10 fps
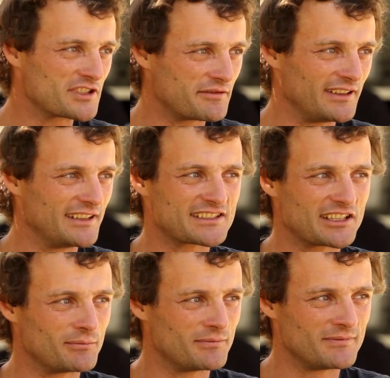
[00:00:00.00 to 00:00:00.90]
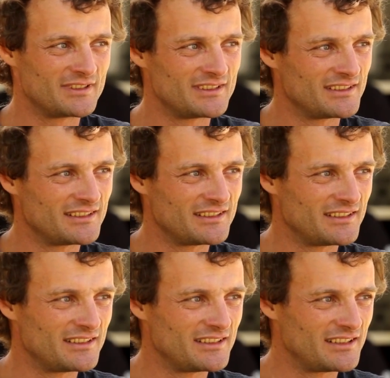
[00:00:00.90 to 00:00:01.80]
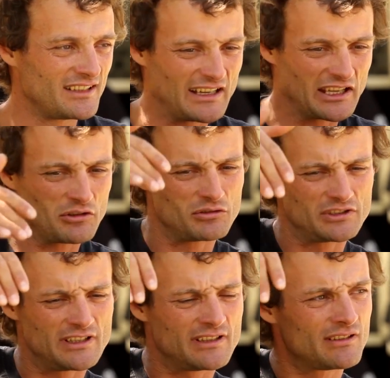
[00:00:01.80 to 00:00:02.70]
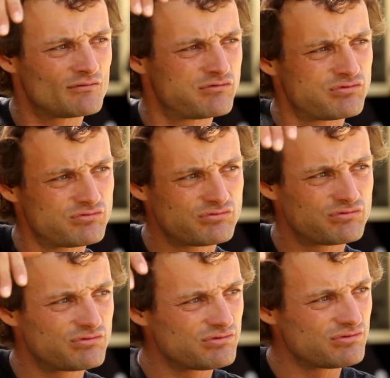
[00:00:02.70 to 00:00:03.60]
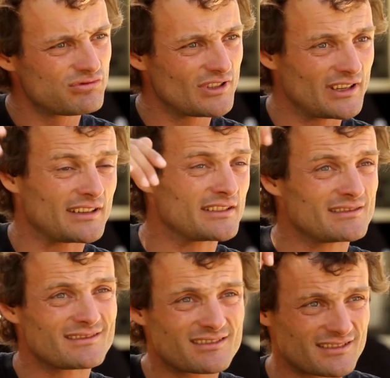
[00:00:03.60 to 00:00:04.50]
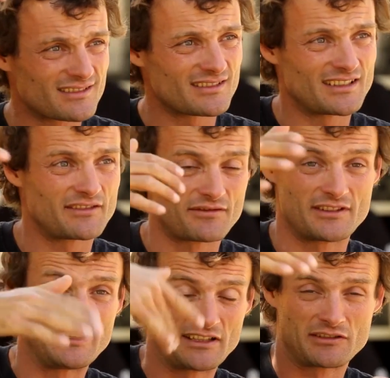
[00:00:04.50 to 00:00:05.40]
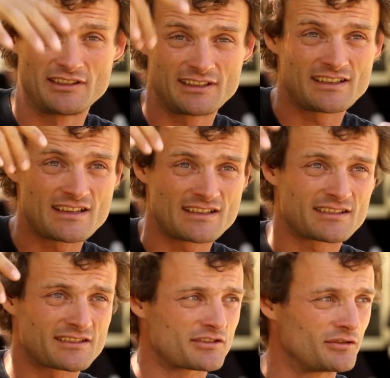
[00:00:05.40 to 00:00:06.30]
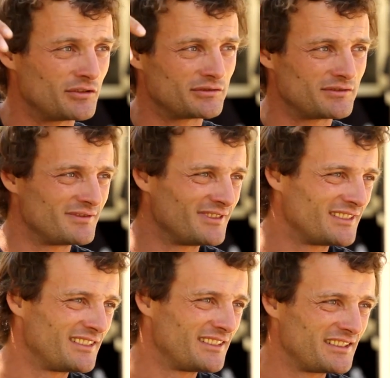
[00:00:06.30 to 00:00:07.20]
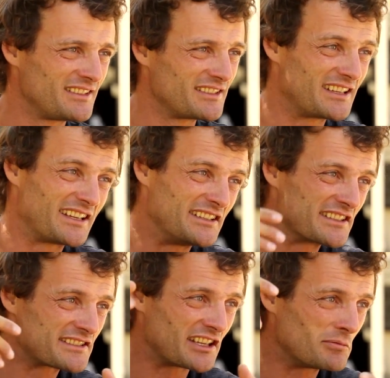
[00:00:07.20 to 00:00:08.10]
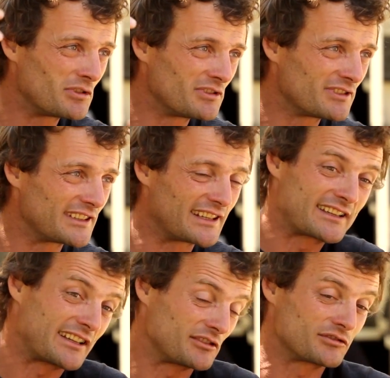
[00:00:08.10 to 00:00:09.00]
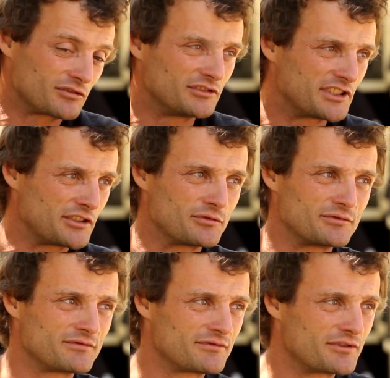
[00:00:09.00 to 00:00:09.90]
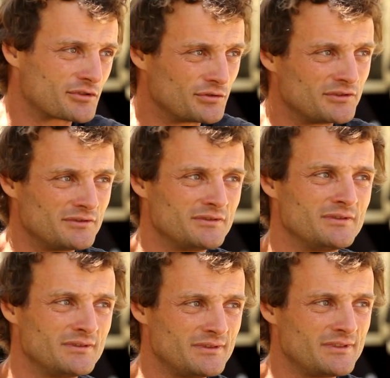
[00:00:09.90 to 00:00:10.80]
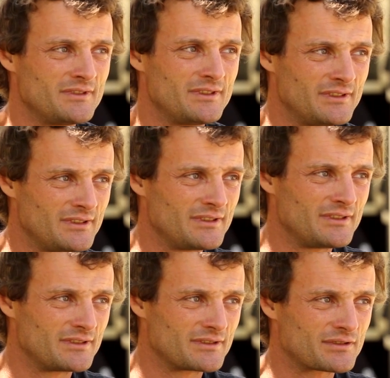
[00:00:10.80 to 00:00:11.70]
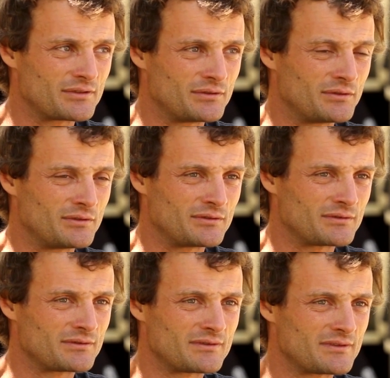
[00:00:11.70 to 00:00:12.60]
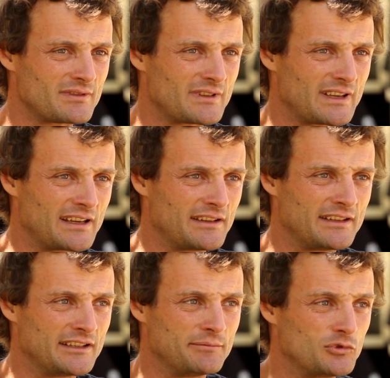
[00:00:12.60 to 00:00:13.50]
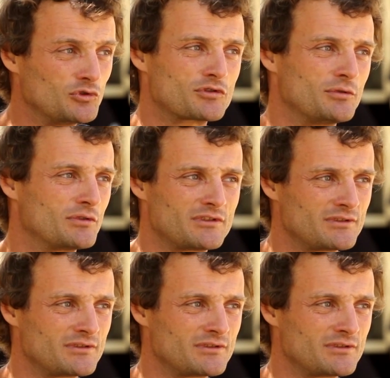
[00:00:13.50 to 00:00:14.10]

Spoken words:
feel the same. I go there and I feel like this, so yeah, unstable, that I cannot continue for sure. So I didn't push more.